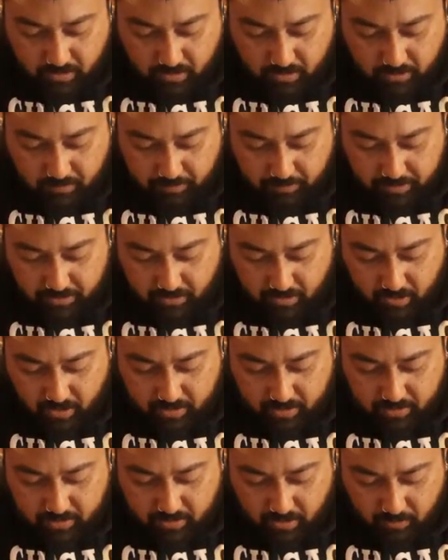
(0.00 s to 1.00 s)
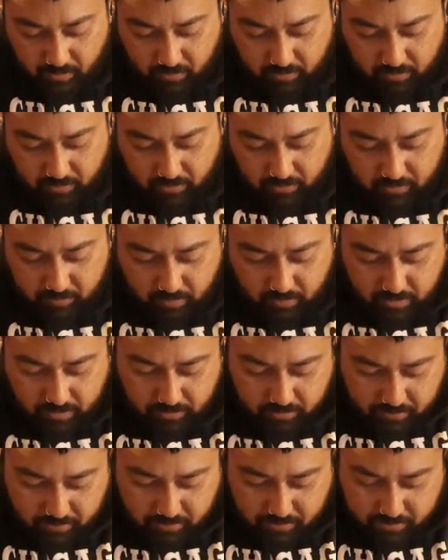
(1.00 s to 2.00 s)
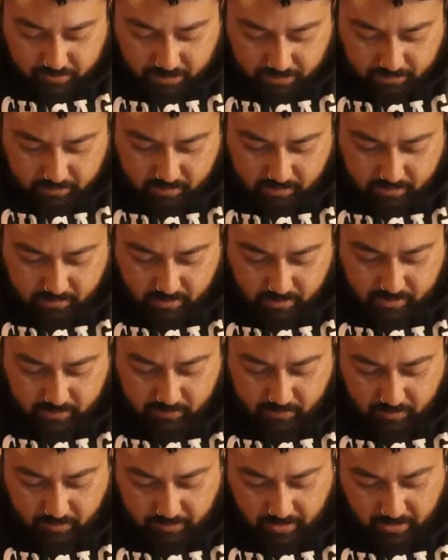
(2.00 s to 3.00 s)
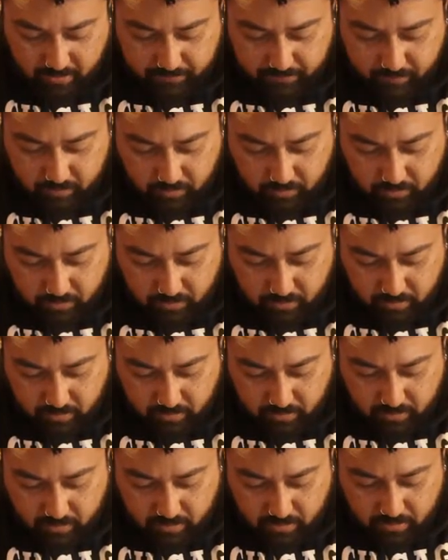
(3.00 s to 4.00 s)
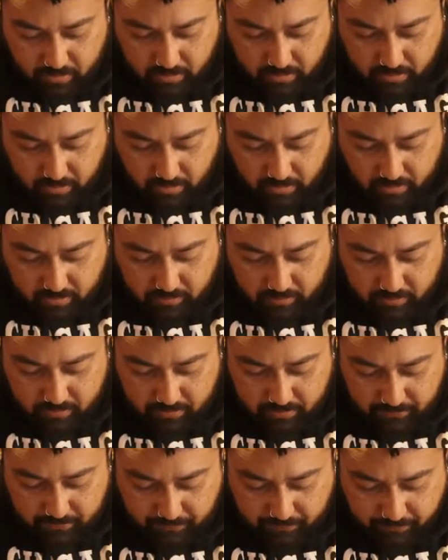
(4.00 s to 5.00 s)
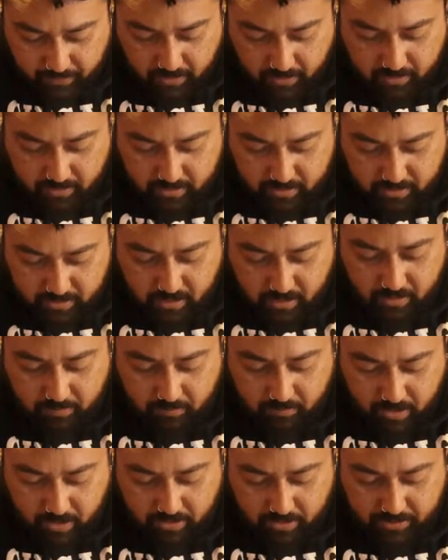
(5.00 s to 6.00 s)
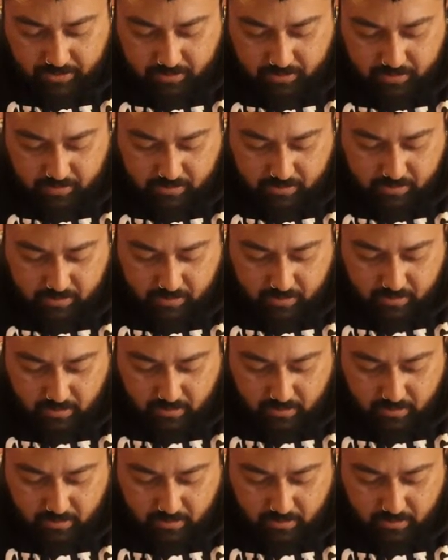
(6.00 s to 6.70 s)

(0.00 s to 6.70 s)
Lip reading: But I want cool models. That's what I'm here for. I just want some fucking sick miniatures.